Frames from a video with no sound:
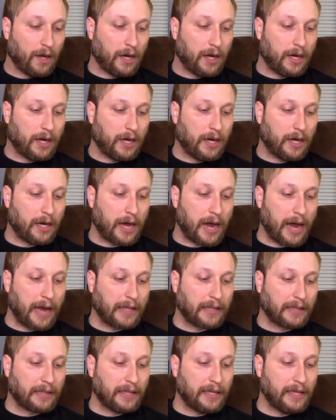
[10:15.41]
Uh,
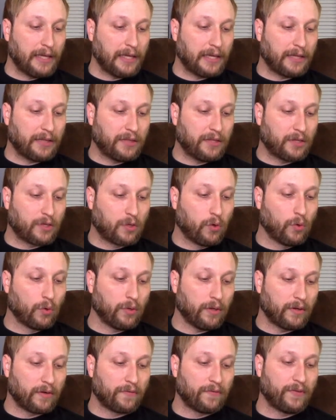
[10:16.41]
I like the
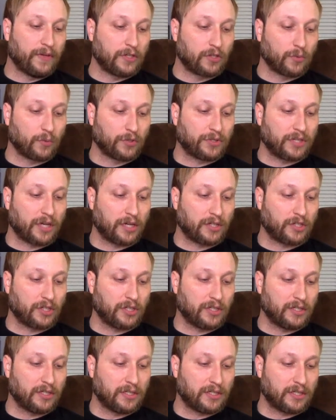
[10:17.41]
cool little visual
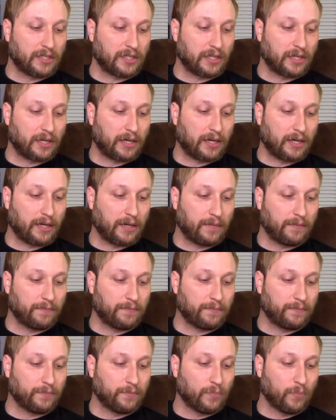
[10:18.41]
touches
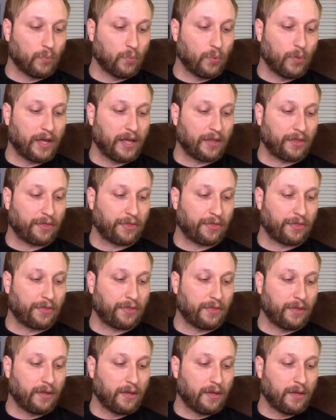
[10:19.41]
um,
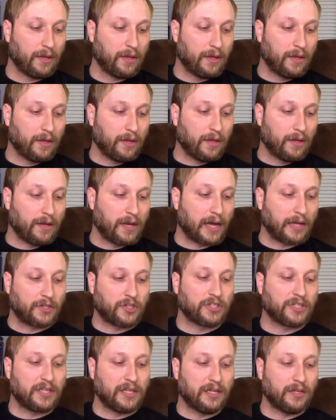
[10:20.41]
with not
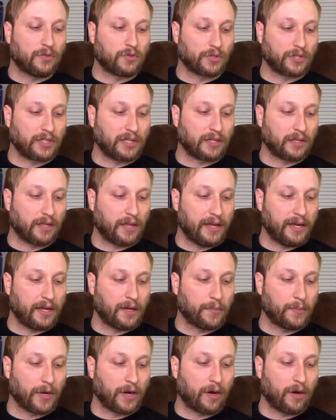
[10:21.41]
just the interesting
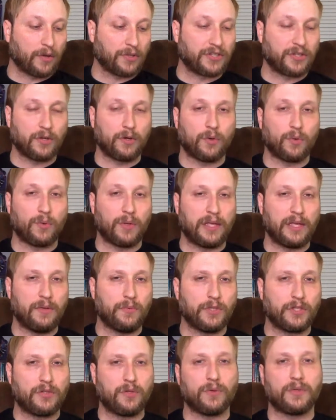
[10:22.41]
lighting, but also he
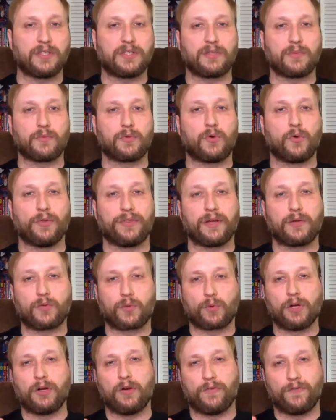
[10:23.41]
was doing some cool things
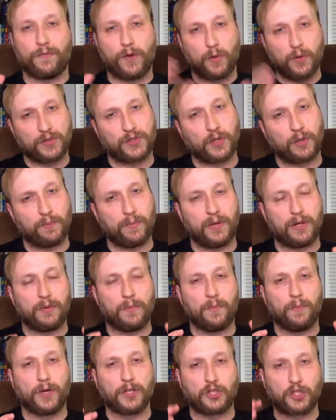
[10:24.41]
where he'll focus on
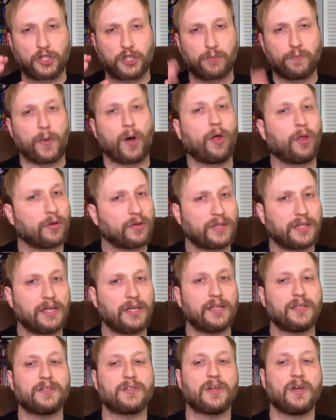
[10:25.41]
much smaller
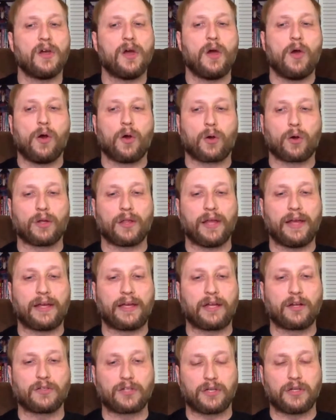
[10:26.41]
things. Or
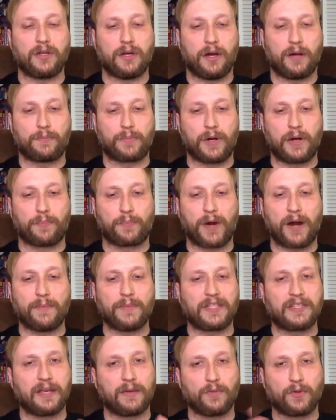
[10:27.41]
like here's a, a
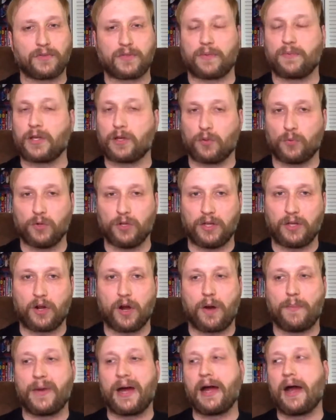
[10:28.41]
prime example of something that really
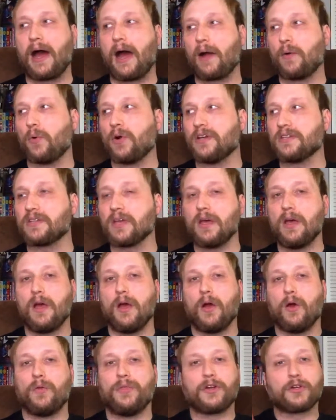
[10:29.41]
caught my eye was
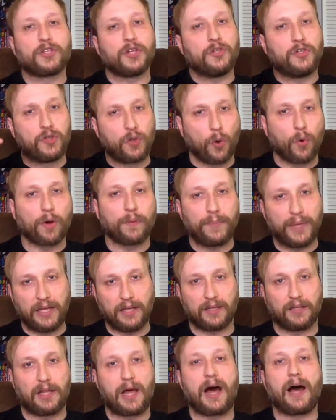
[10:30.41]
there's a door
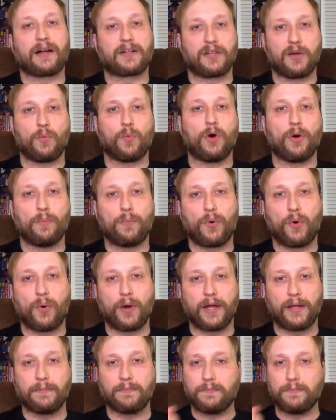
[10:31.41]
being locked at one point.